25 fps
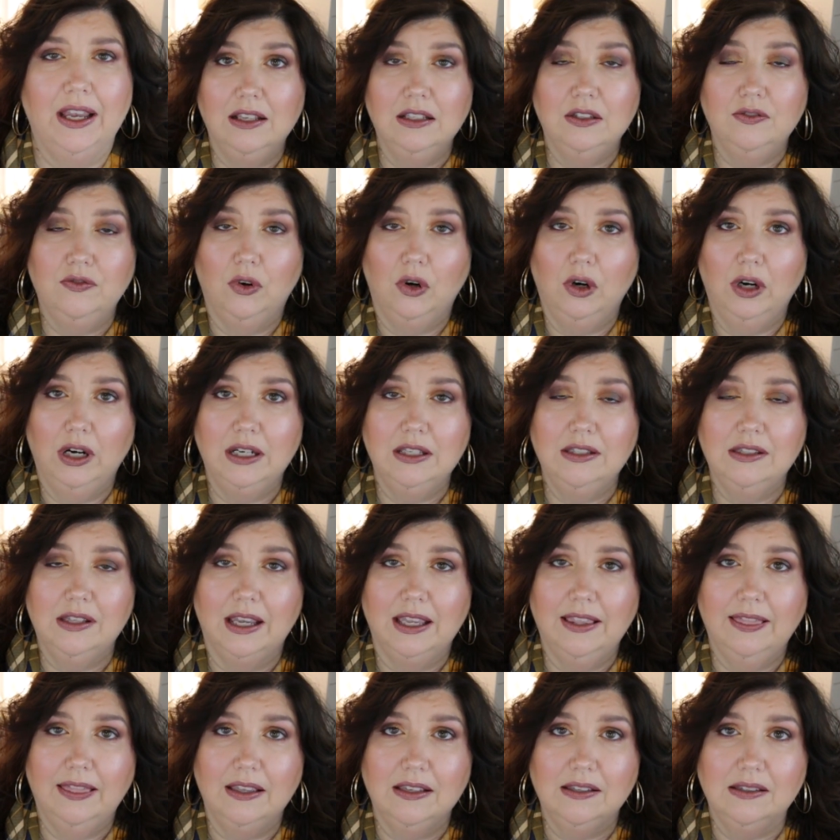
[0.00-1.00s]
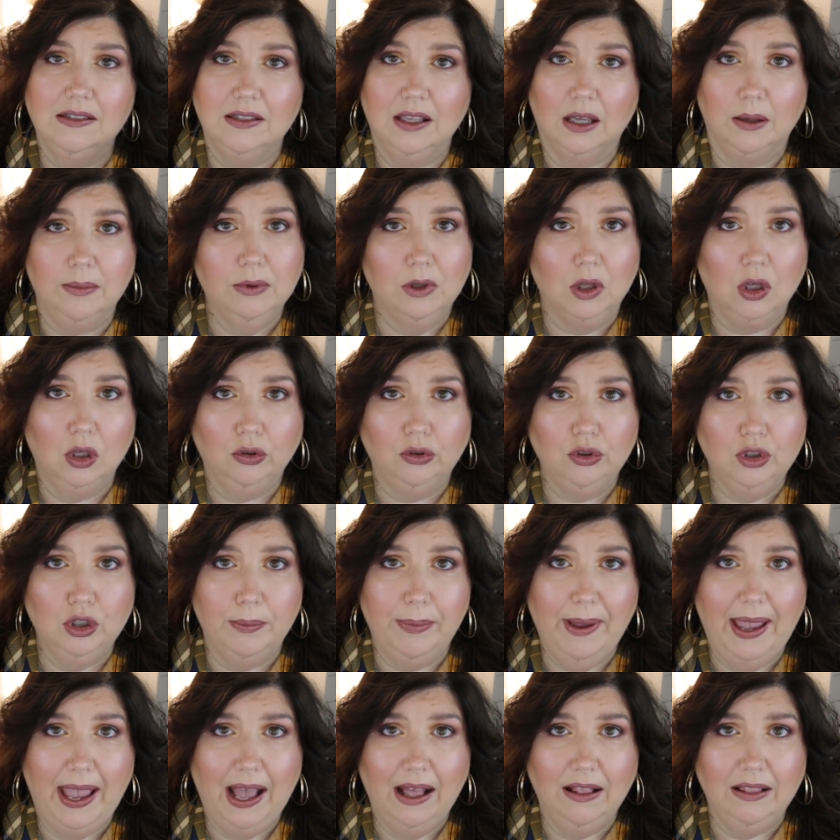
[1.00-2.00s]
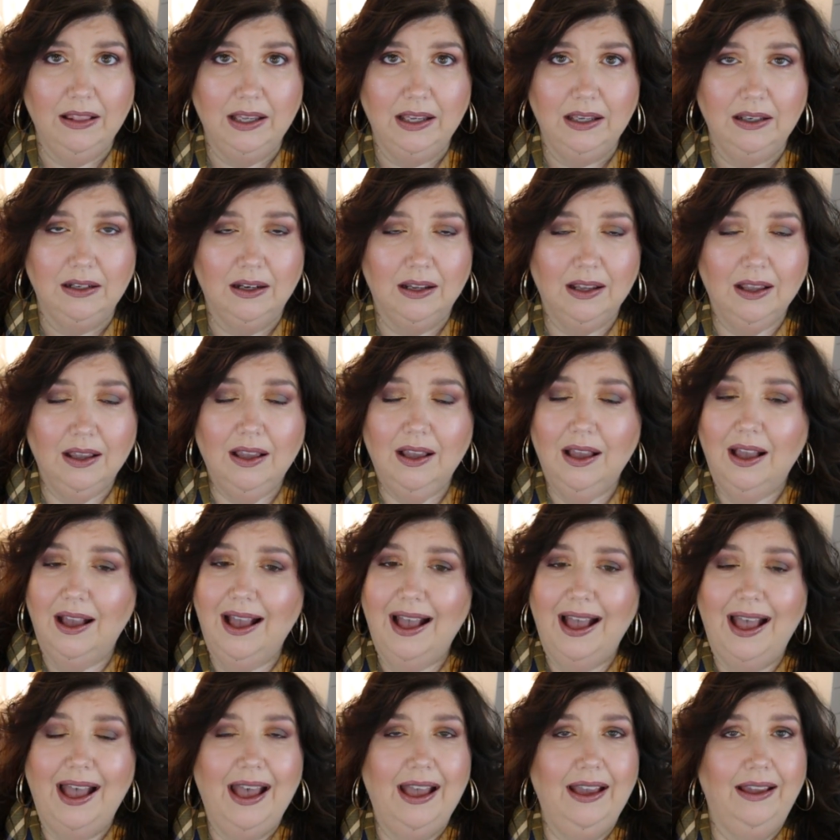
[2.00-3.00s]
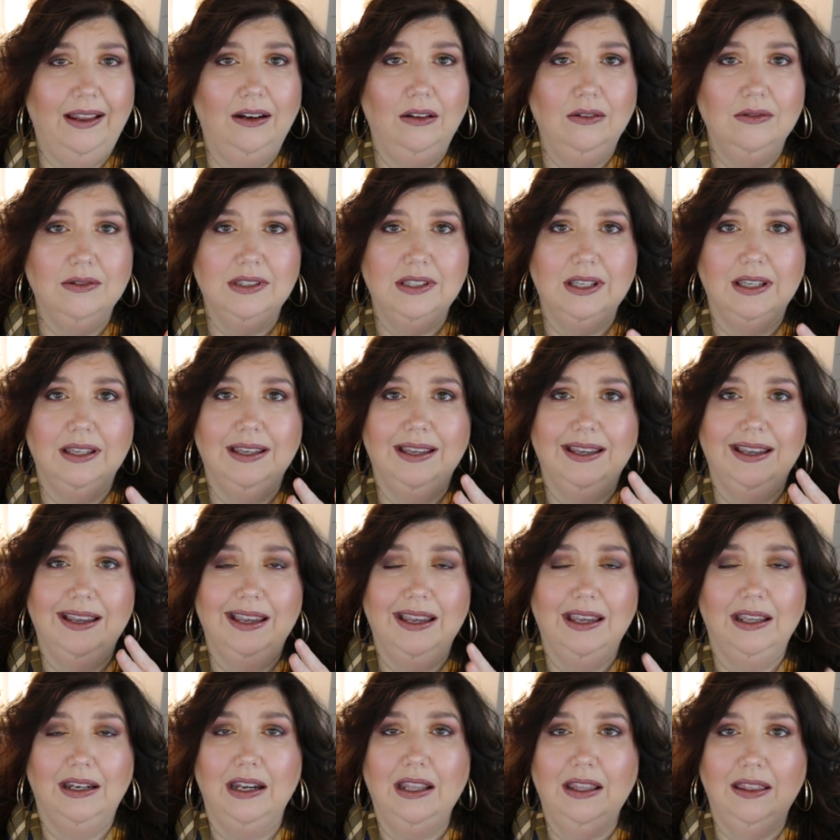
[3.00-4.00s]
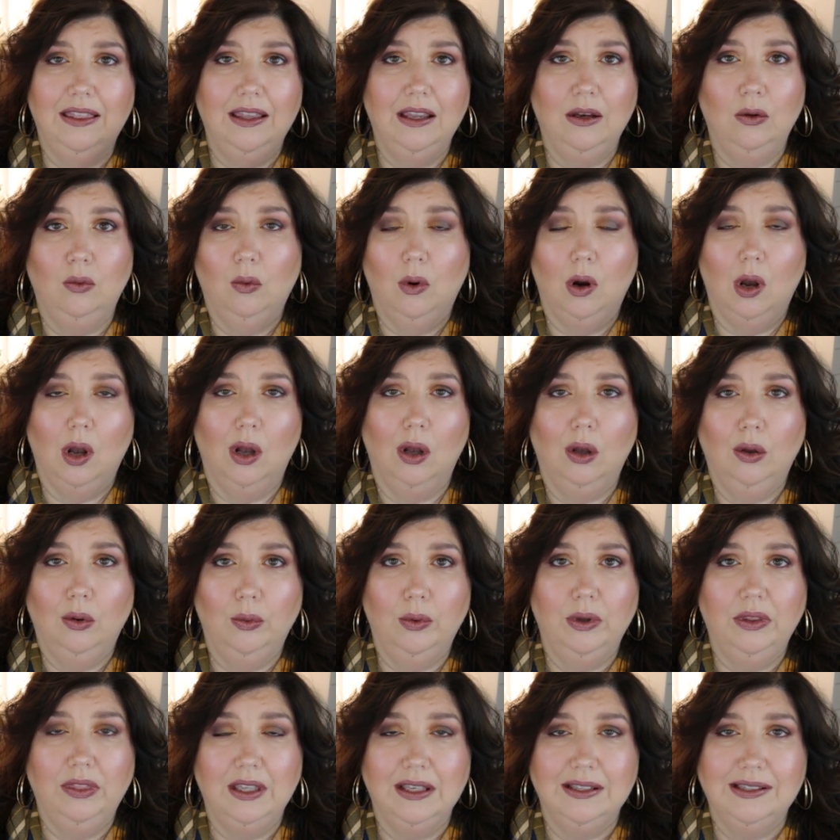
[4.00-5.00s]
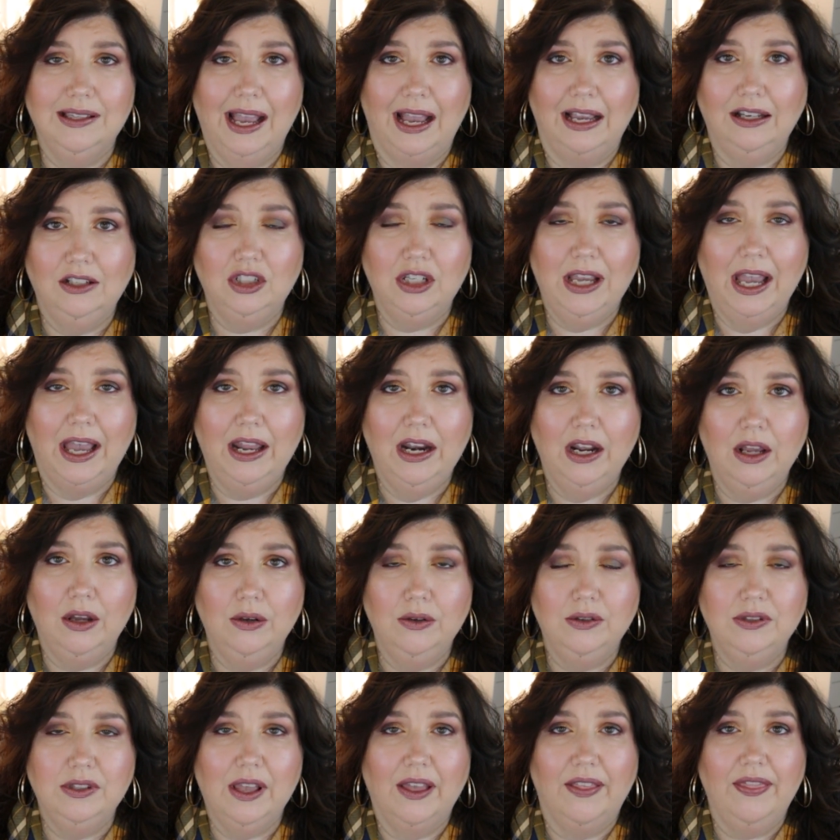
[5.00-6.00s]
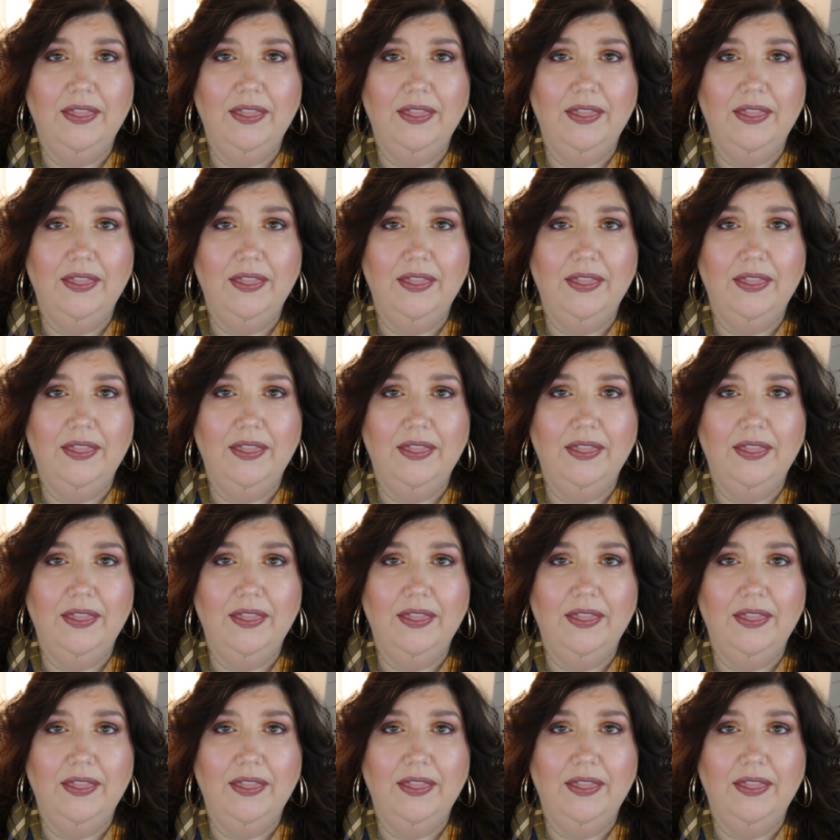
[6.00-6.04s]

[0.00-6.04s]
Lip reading: As far as like the Subculture palette, I don't see anything wrong with these eyeshadows.